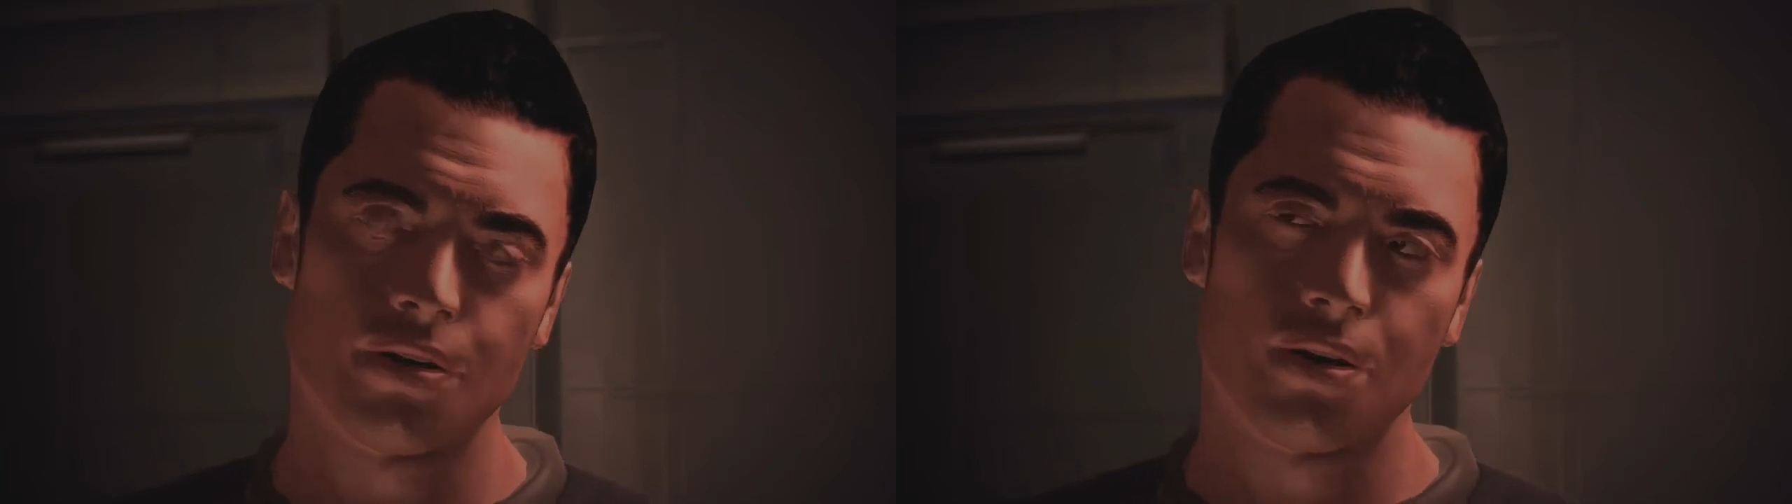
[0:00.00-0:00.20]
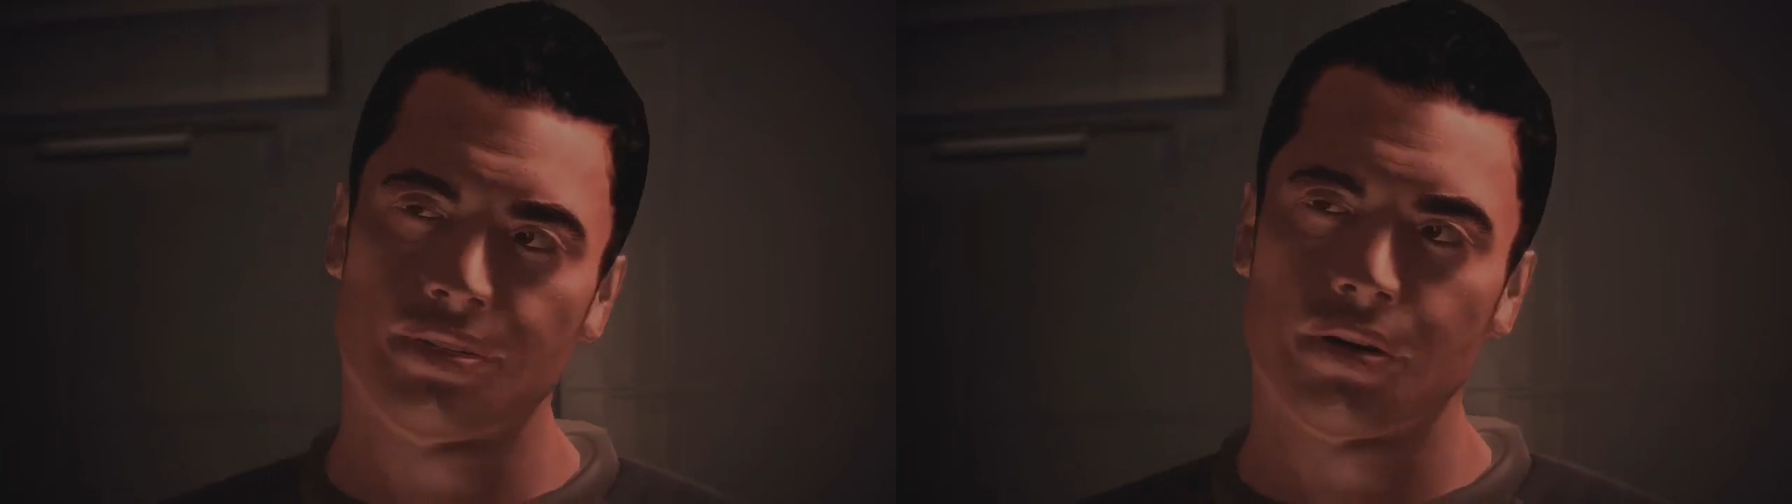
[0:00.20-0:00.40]

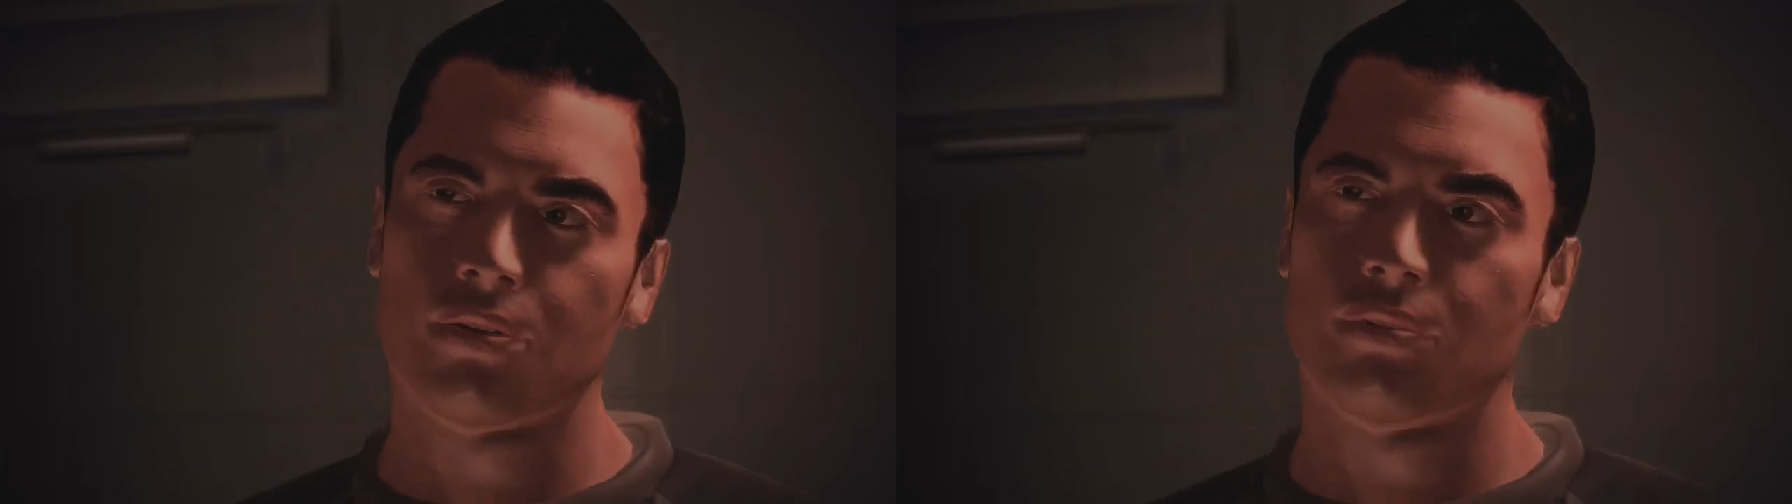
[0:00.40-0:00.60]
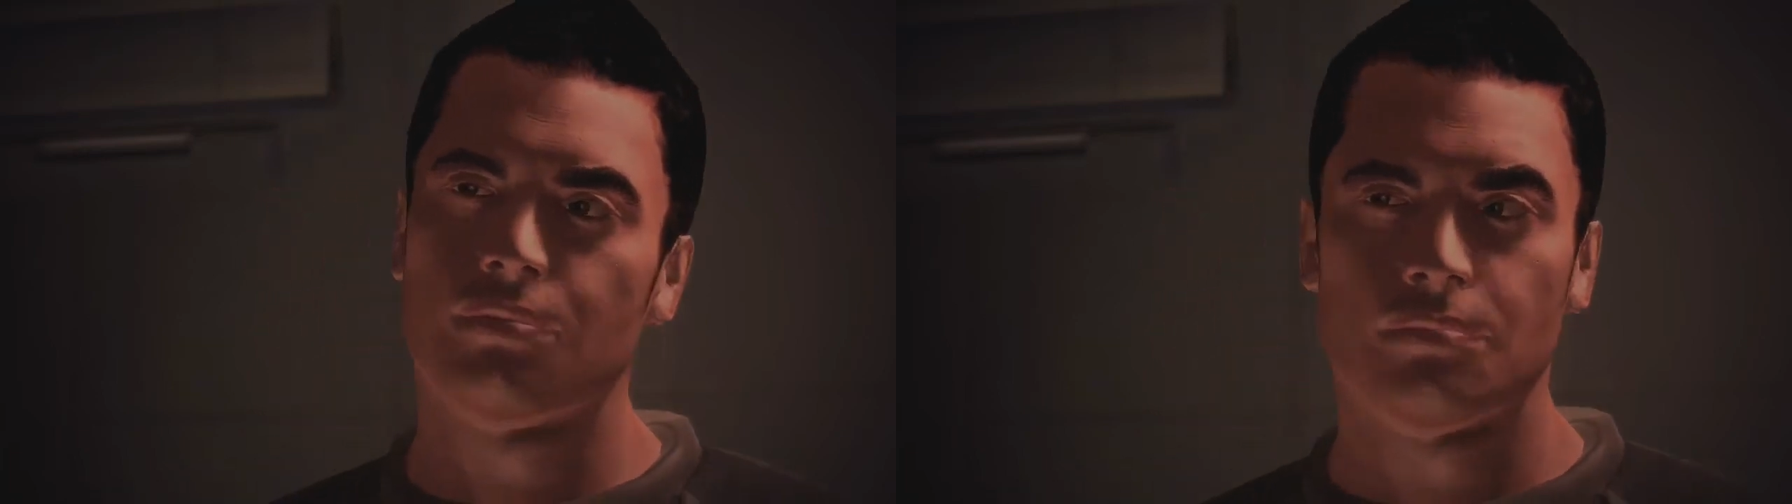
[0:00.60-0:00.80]
are.
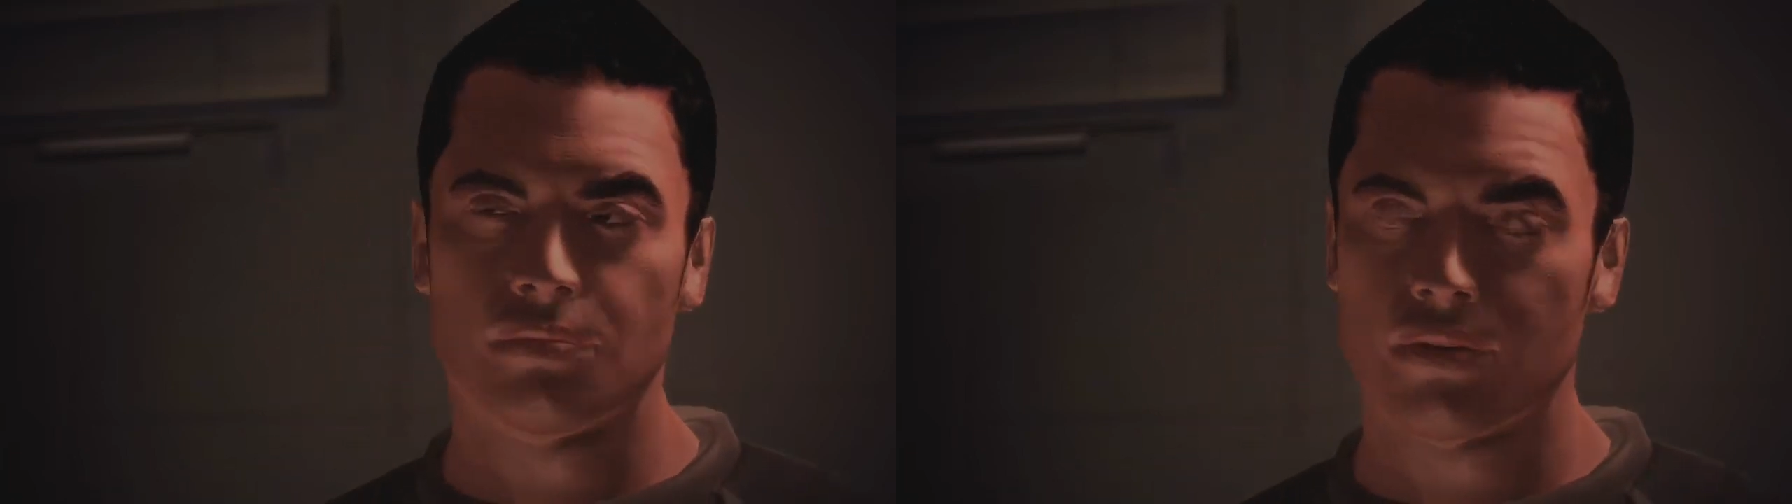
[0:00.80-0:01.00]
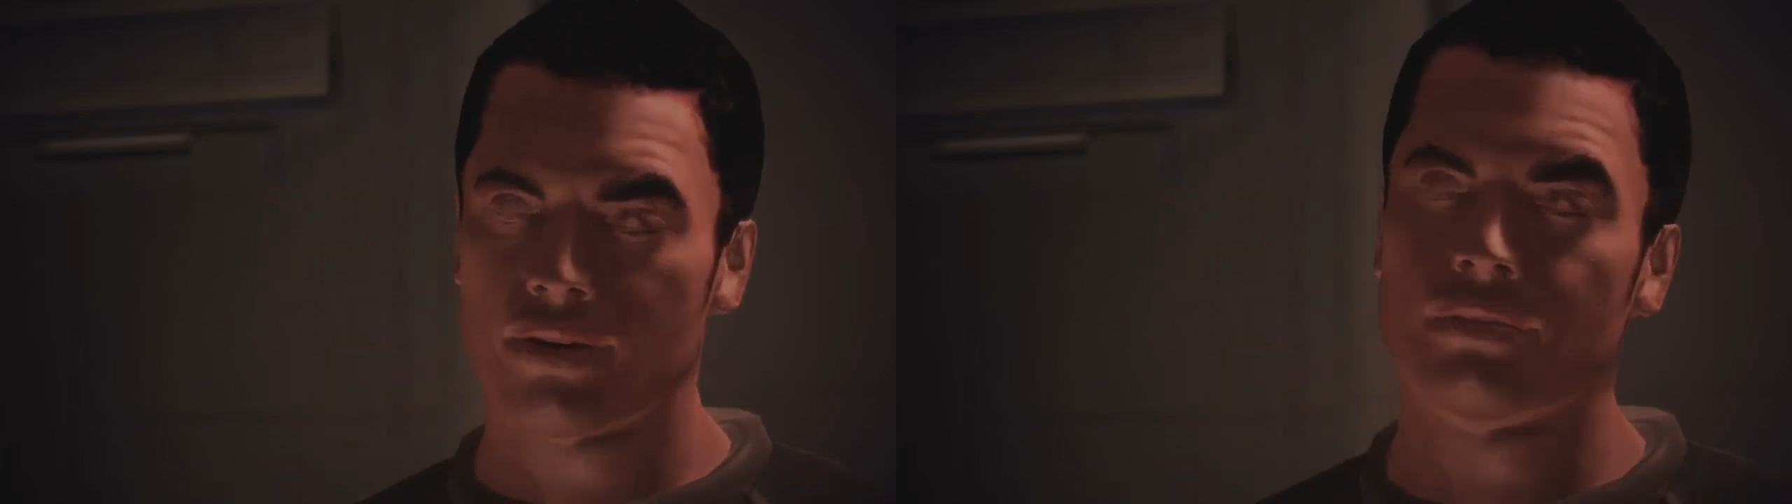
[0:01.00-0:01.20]
They're
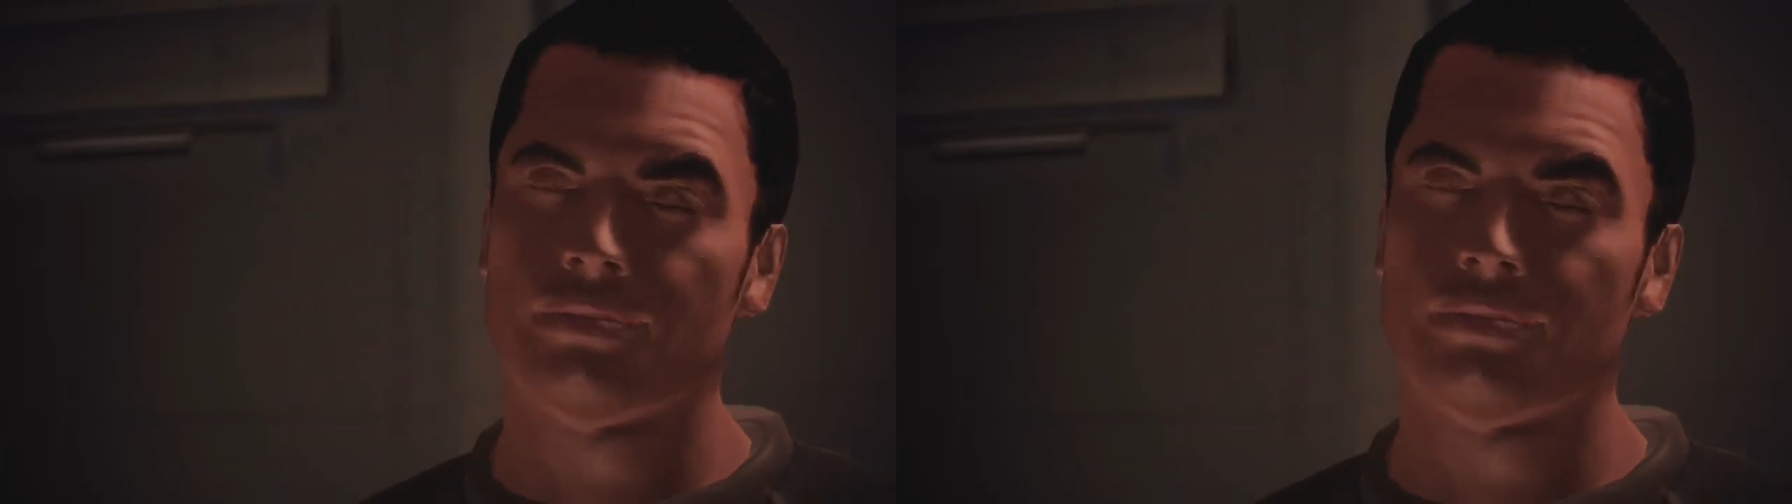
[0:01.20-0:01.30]
not